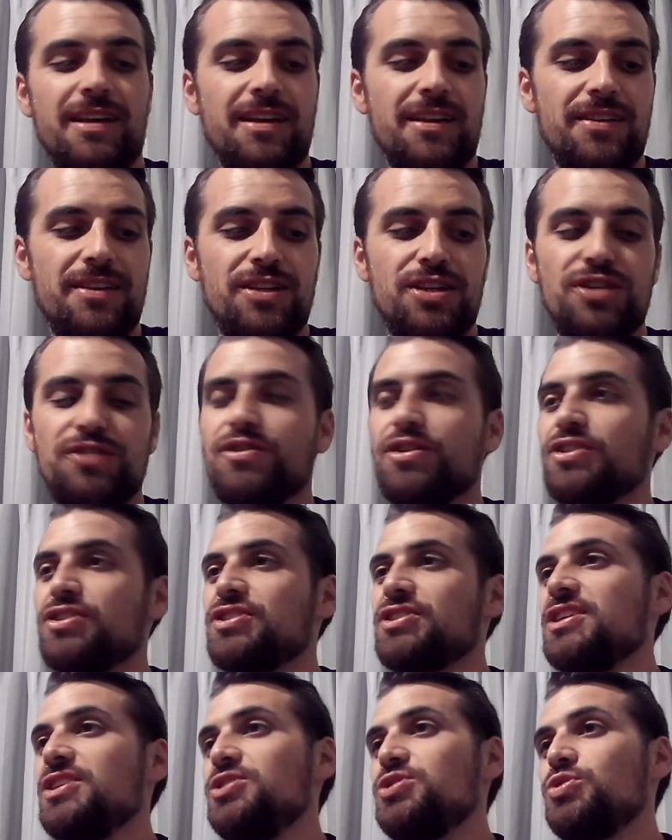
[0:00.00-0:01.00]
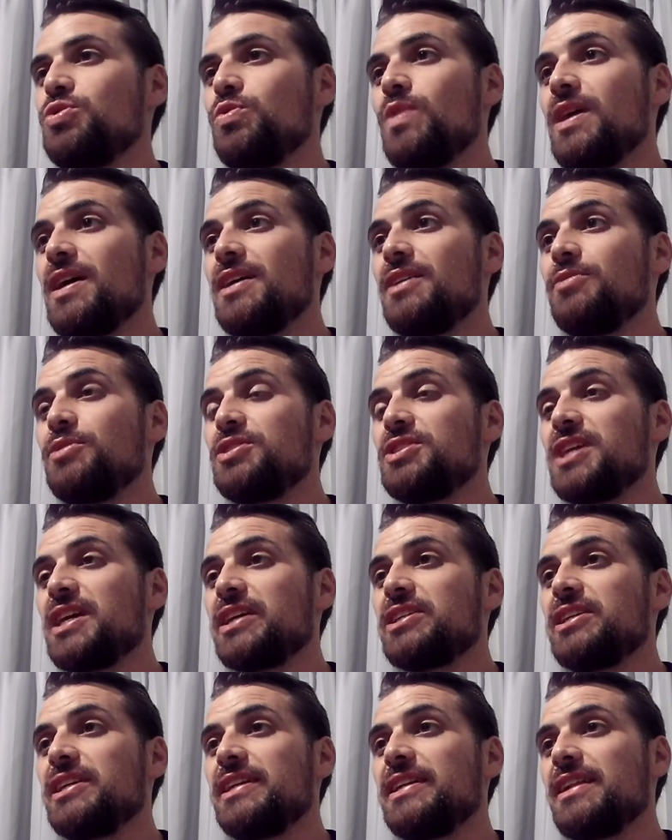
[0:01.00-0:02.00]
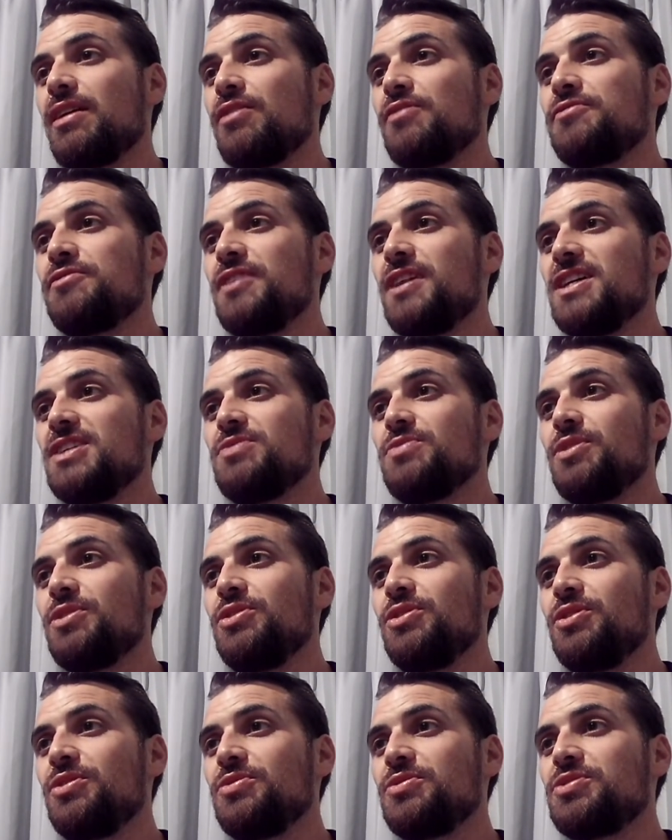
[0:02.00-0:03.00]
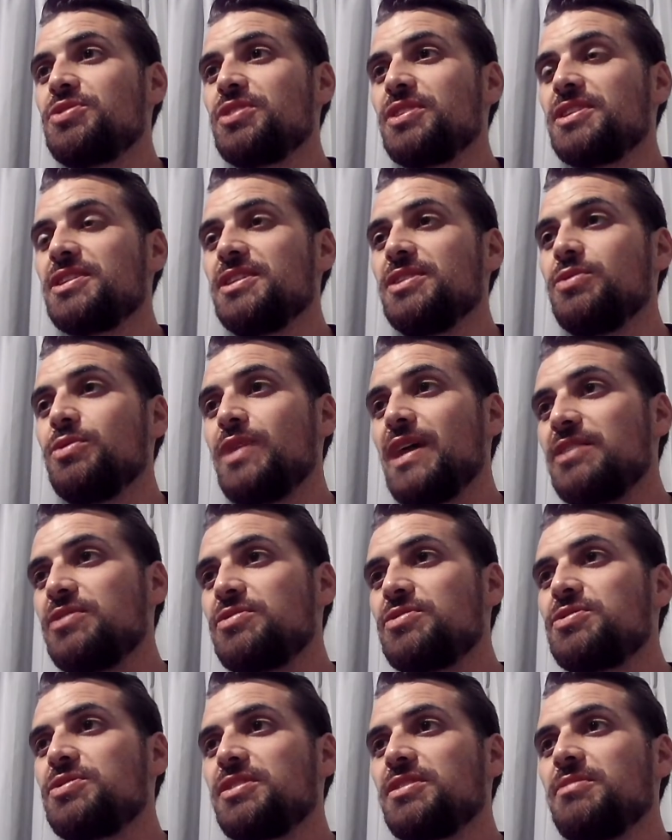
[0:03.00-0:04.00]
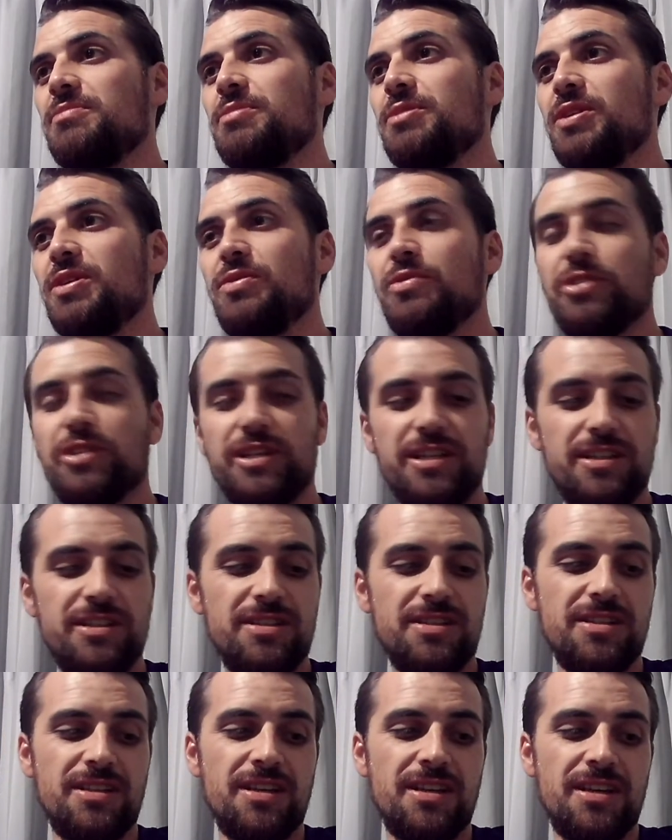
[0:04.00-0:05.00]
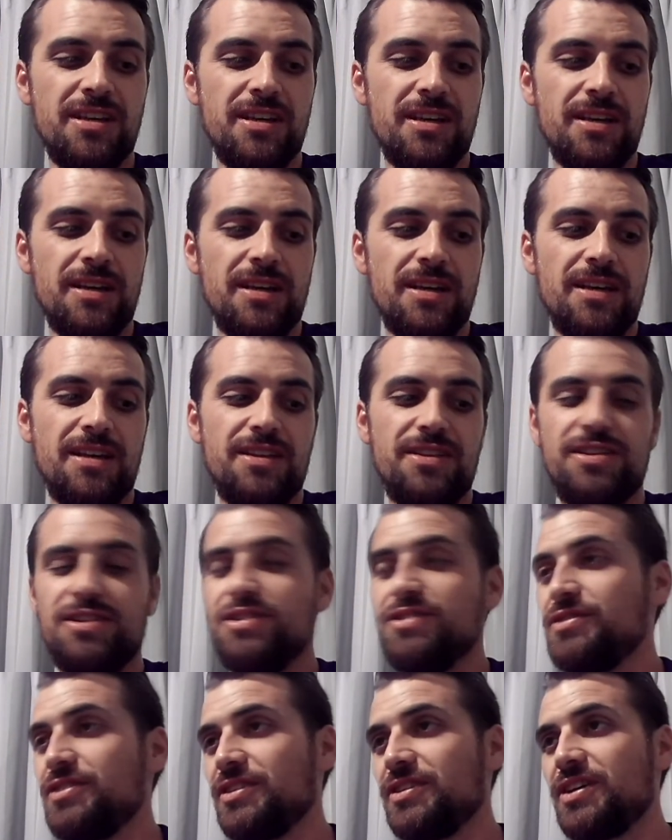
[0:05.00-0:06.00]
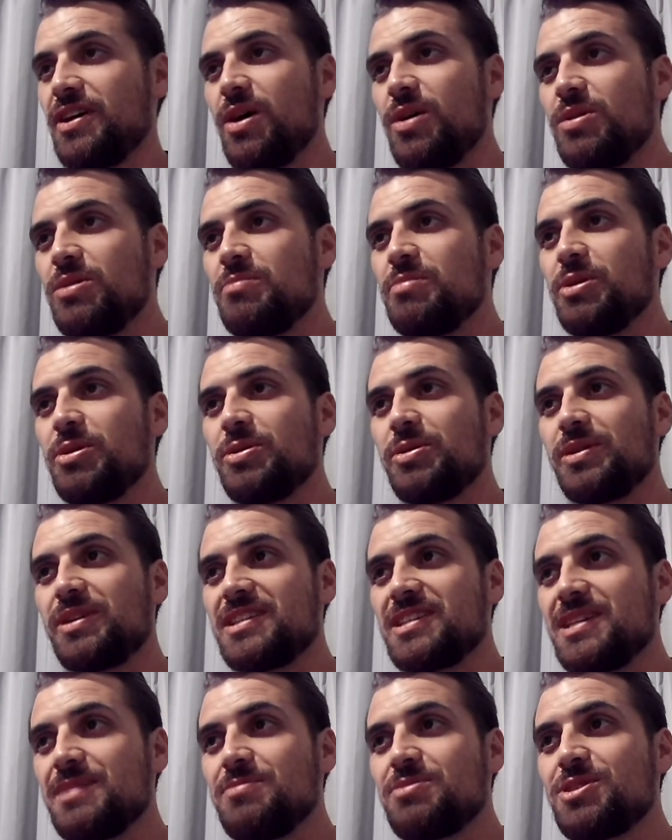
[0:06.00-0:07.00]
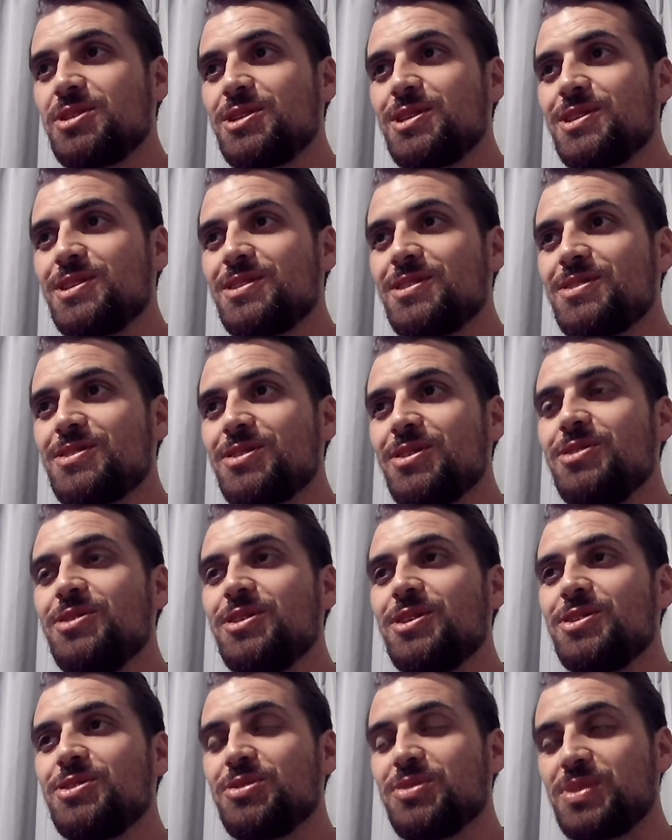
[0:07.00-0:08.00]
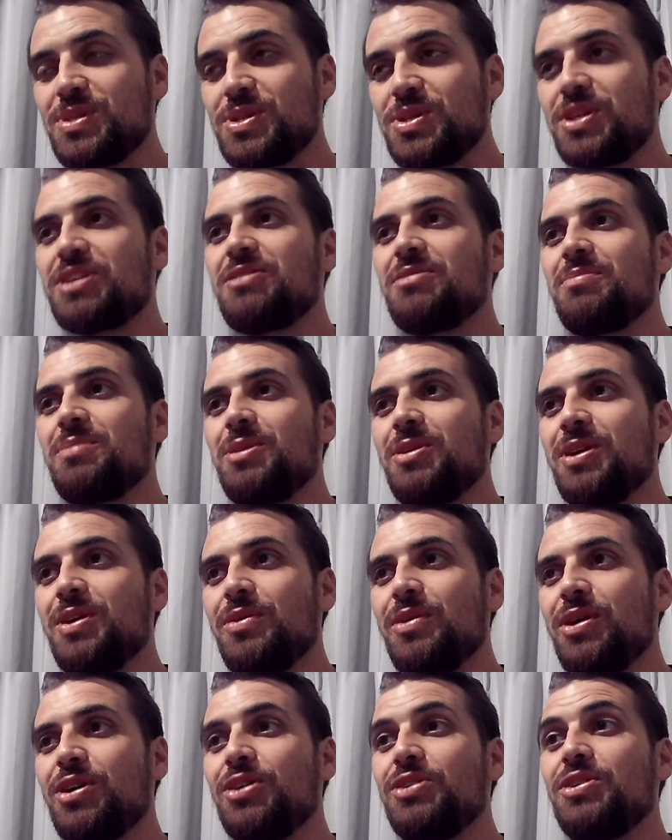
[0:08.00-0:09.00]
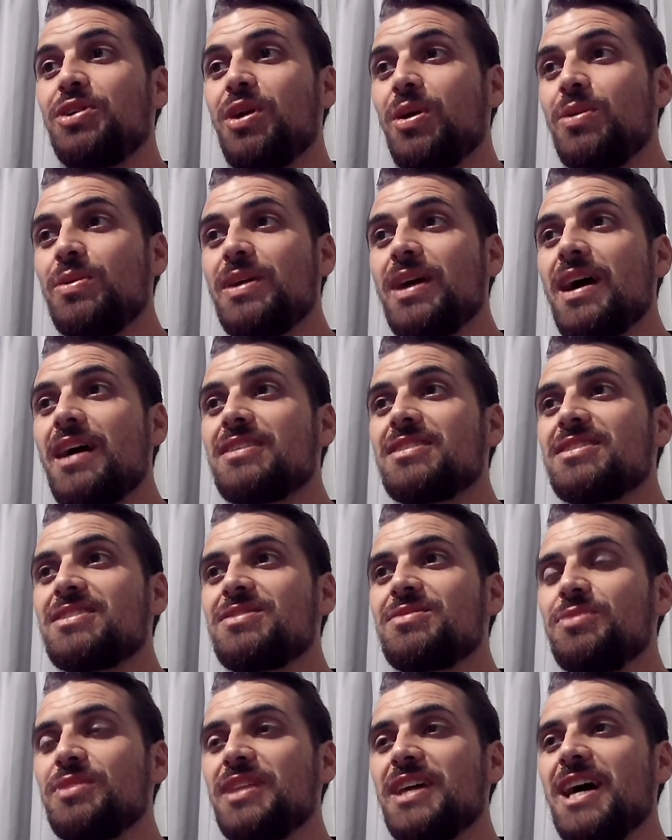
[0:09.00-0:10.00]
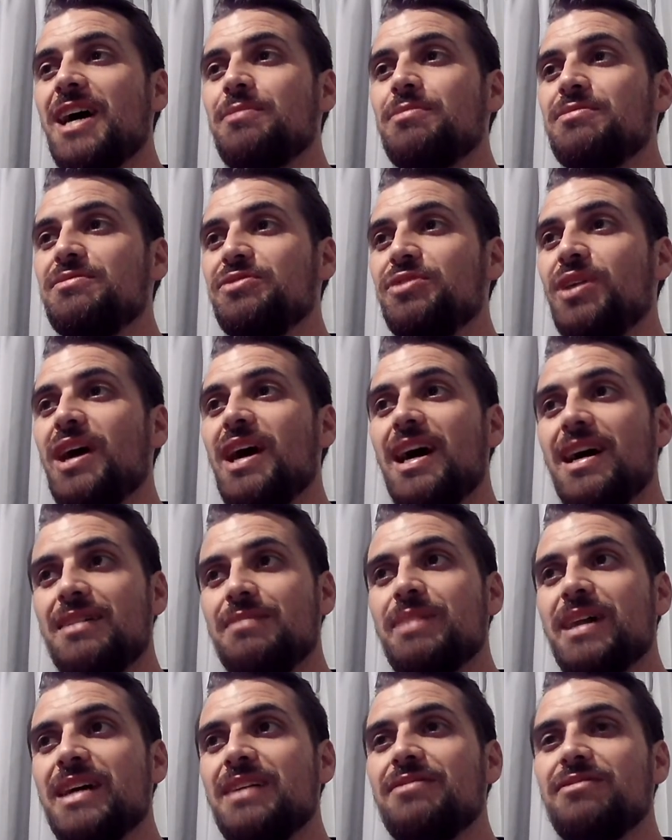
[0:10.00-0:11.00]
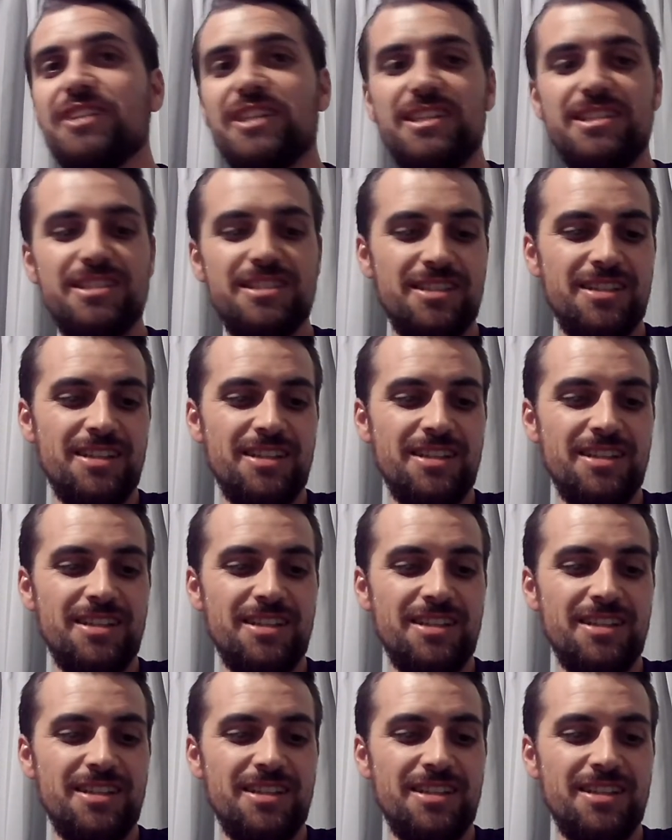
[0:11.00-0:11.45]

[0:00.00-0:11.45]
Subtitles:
Then you've got Schedule 1, which actually clarifies what non-restricted or unrestricted building work is. Then you've got owner-builder exemption, so you can do restricted building work on your own house with the help of your unpaid friends.